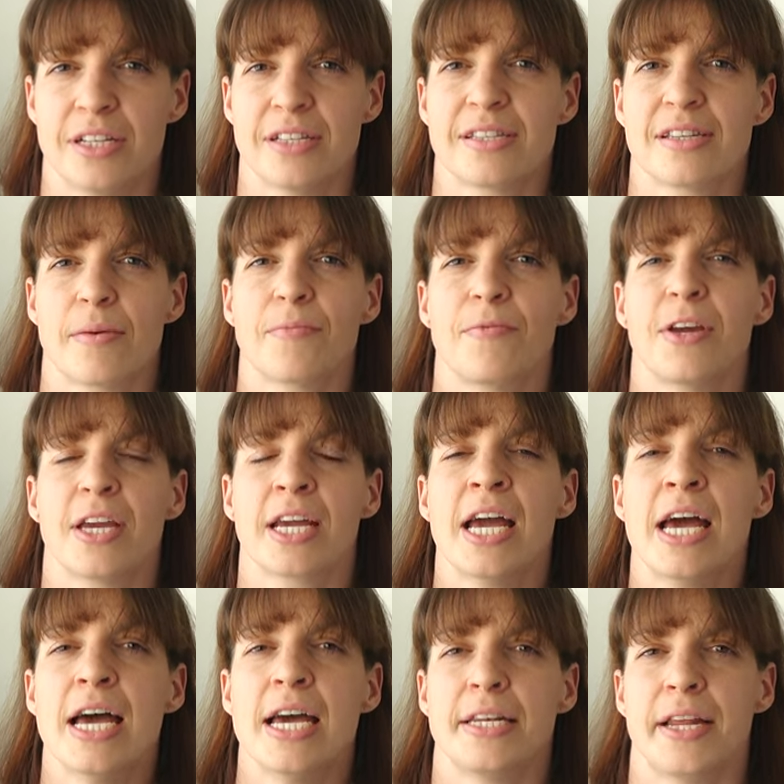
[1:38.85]
It's something
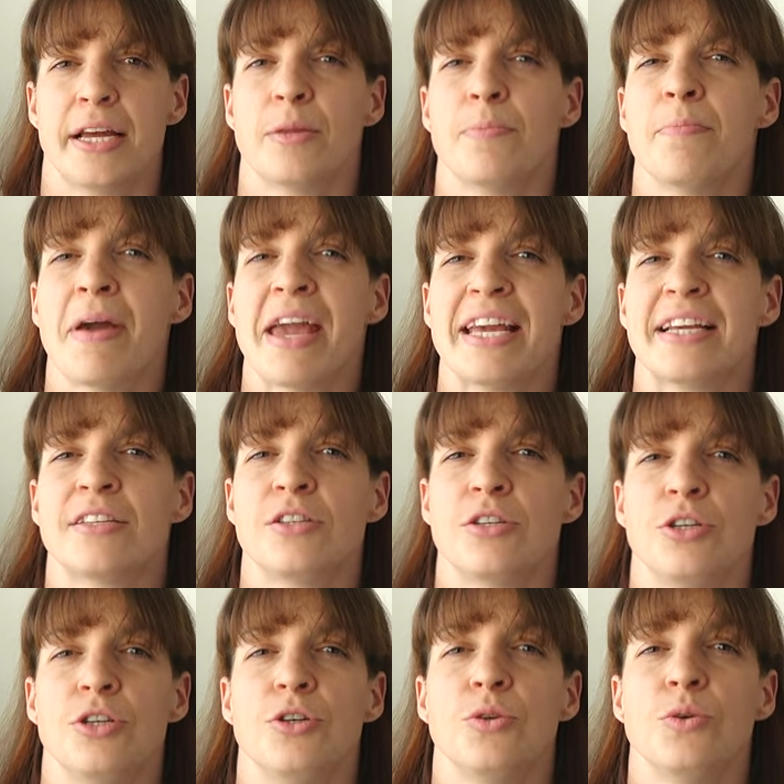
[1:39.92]
that makes
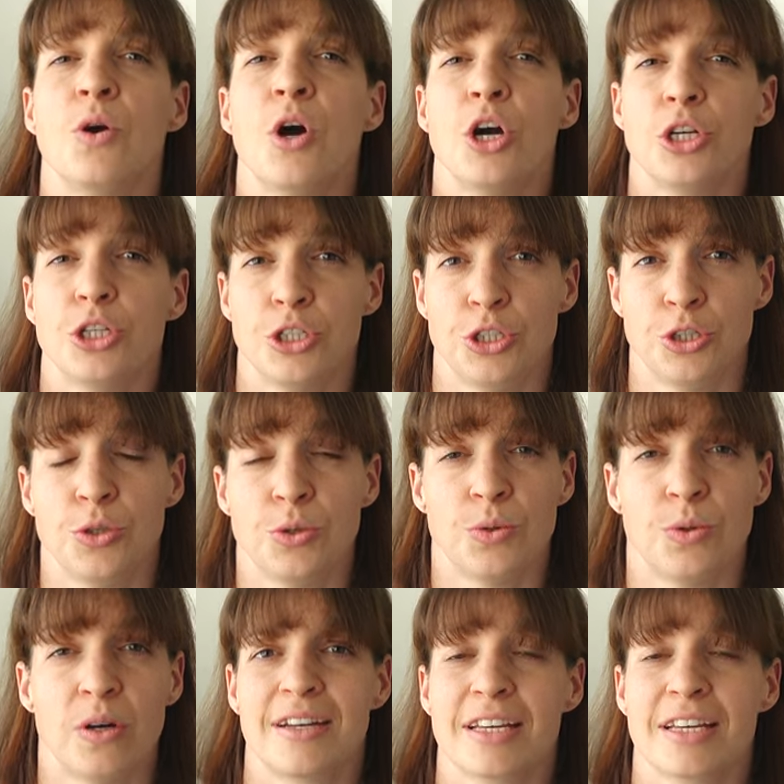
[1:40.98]
you you.